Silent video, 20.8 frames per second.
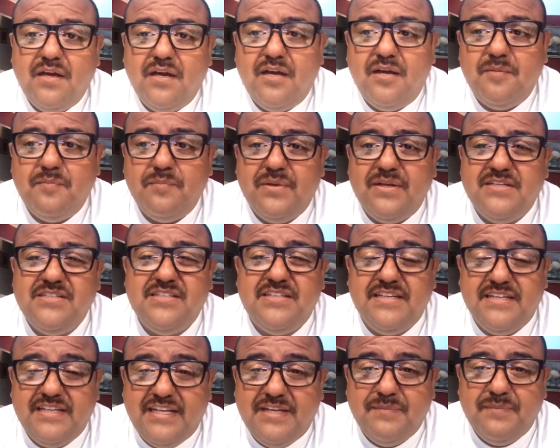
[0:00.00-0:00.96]
And she
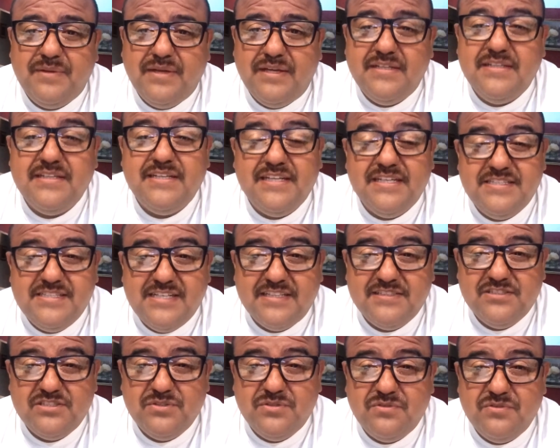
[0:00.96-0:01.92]
did give me, I did get a
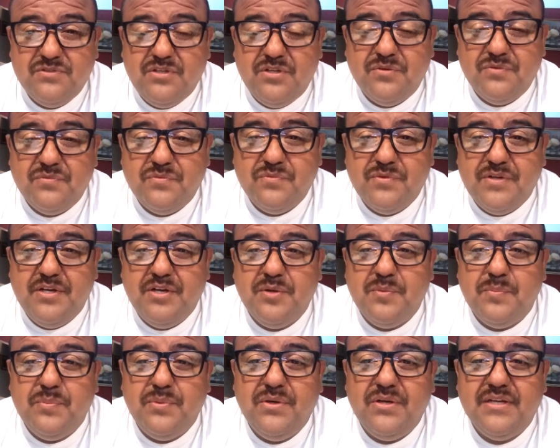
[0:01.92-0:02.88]
chance to read
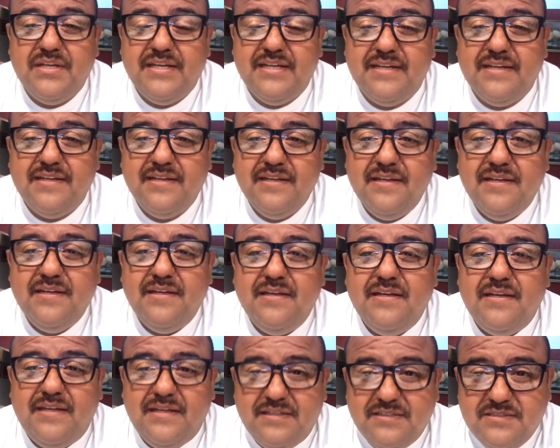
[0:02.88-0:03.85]
her book, and
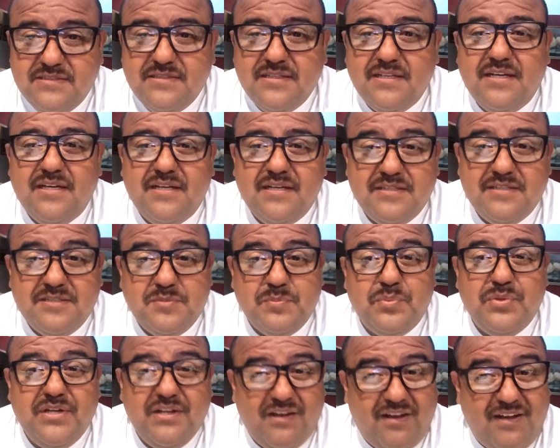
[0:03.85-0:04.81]
it's
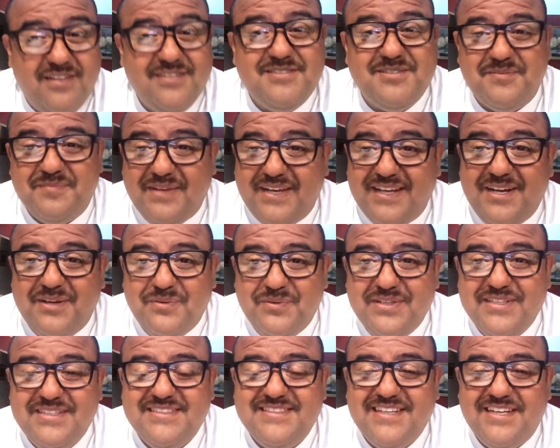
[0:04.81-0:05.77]
pretty awesome, man. I
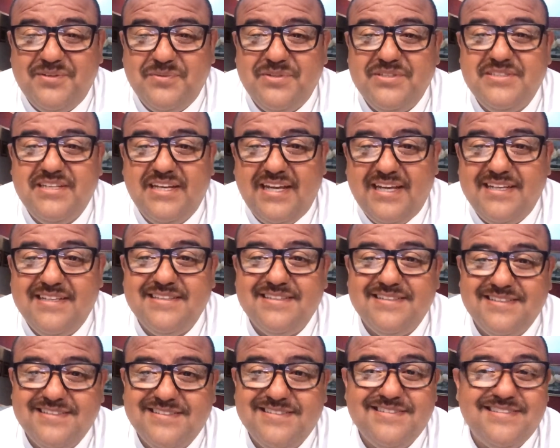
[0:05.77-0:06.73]
wish I had it
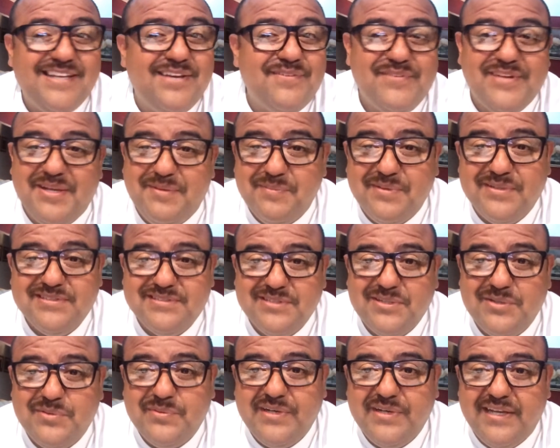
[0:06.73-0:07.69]
7-8 months
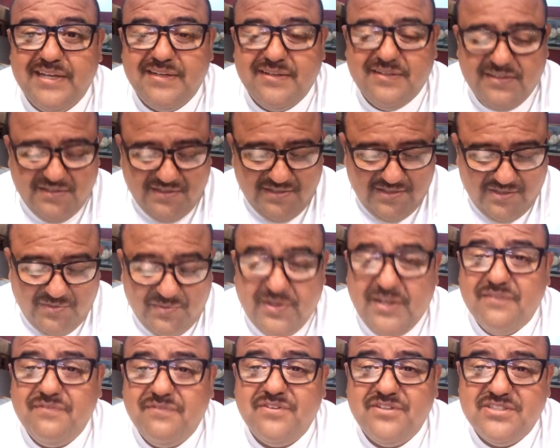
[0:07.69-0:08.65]
ago when I
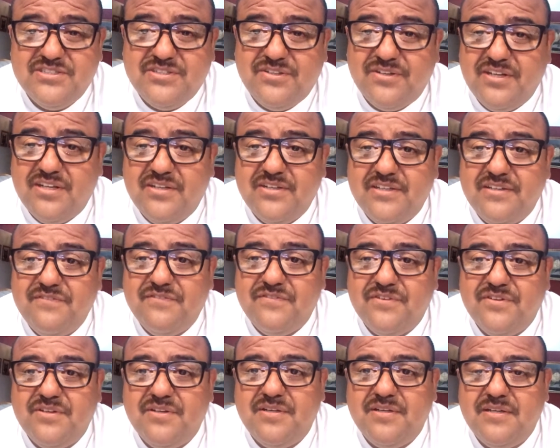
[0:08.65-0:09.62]
first started looking
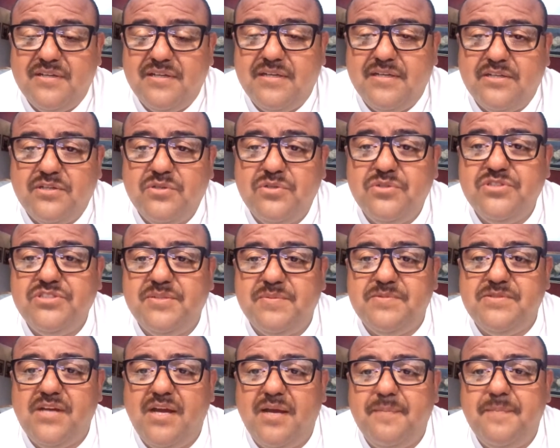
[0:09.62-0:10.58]
for a cruise
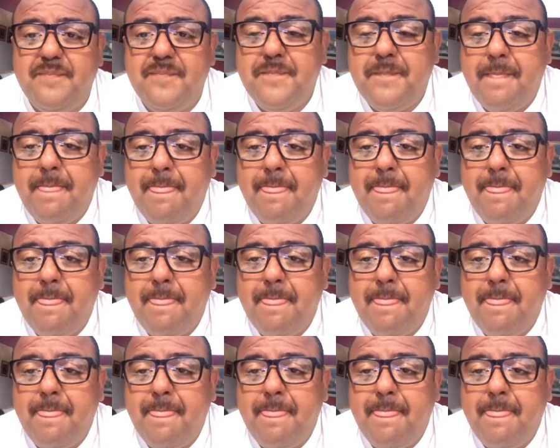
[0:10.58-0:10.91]
ship job.